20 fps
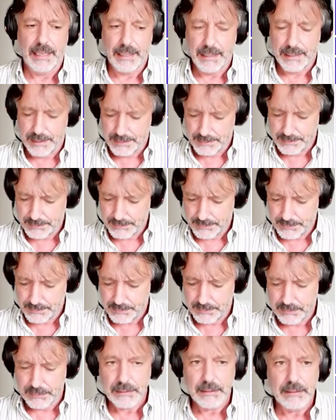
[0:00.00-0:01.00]

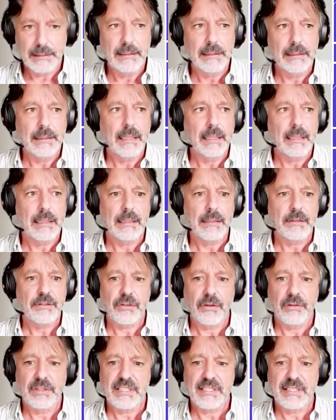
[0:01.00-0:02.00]
And
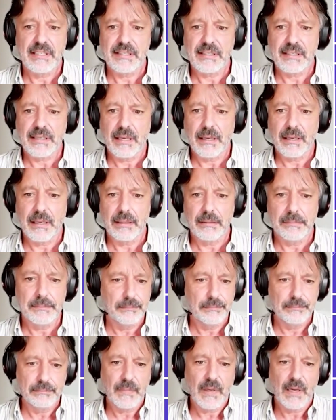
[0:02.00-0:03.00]
so this is
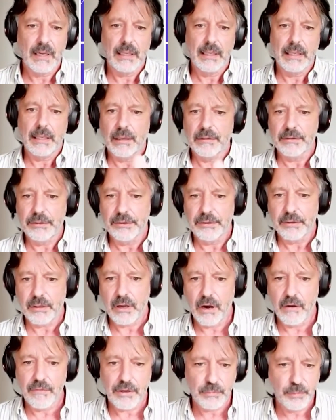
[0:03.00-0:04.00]
under
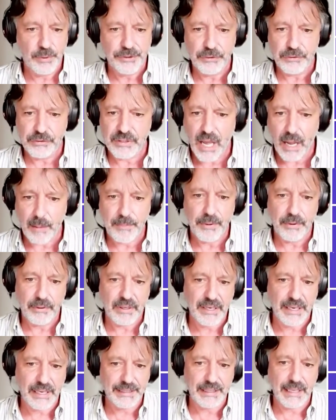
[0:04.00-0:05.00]
the cover. We use
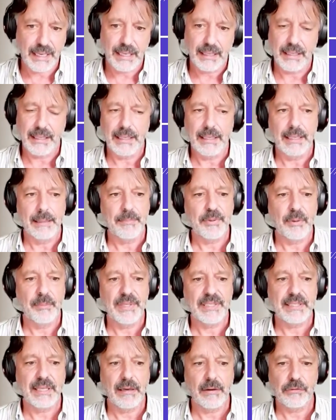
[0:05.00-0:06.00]
Dapper, Keda,
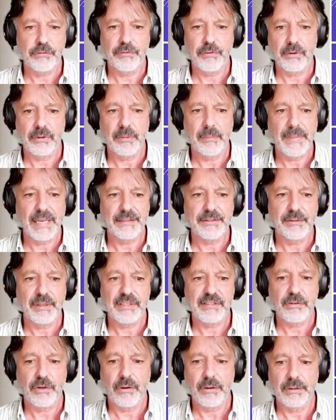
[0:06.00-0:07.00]
Prometheus for the
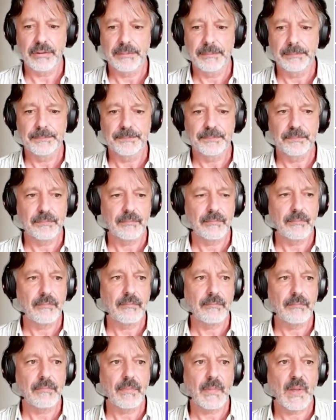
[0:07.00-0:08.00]
metrics, so on.
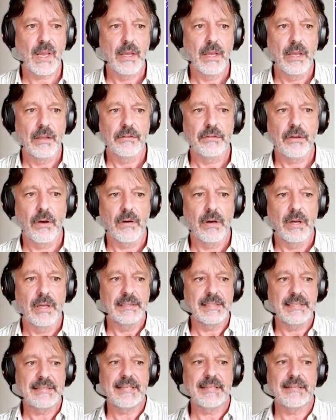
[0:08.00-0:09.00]
So
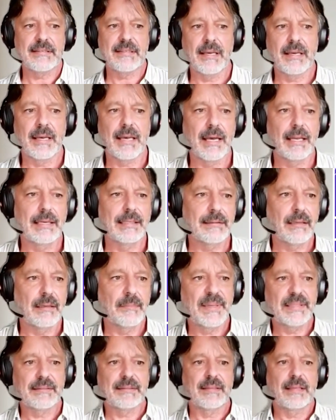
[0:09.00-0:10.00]
this is a little
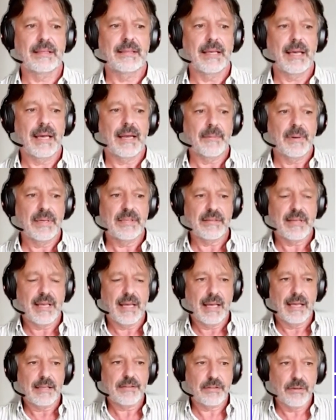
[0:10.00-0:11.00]
bit
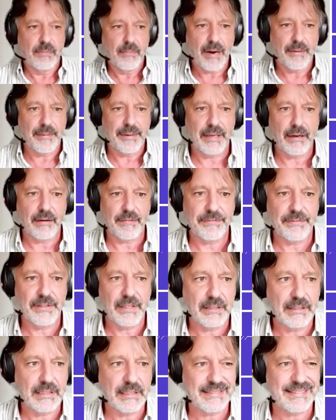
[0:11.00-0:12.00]
a summary of
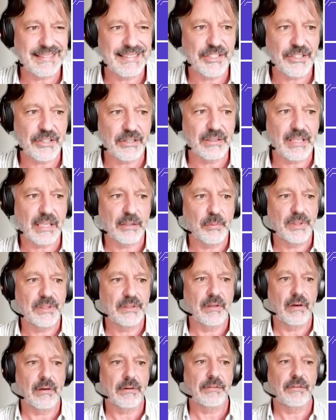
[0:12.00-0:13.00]
the decision that we
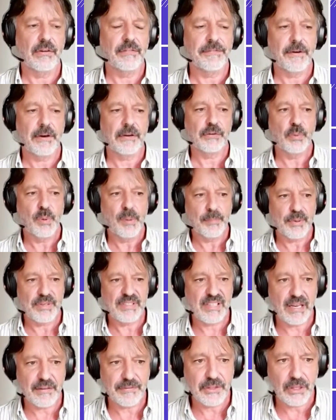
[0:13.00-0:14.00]
took. So first, we
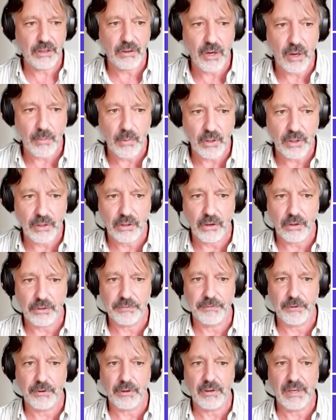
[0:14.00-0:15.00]
preserve the COBOL code
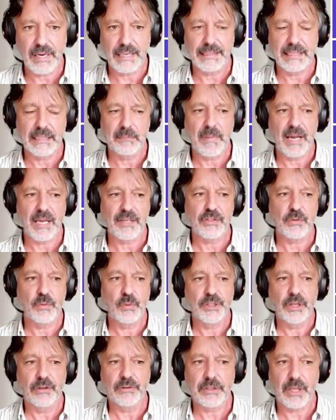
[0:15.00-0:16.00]
for online and batch.
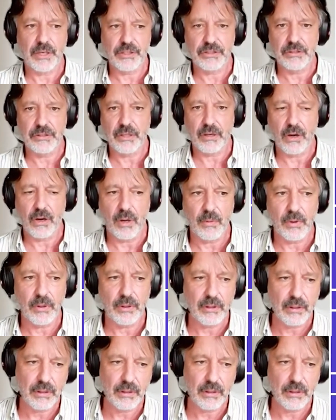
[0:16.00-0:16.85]
We don't touch the COBOL.